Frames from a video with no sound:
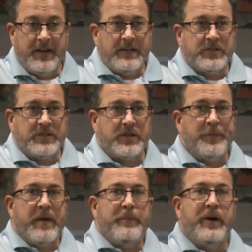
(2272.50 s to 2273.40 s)
So
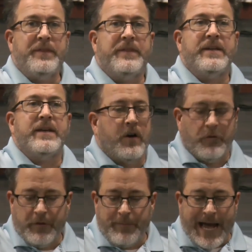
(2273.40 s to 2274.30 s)
put on
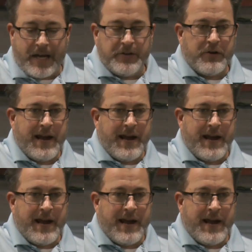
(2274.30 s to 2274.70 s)
the back of your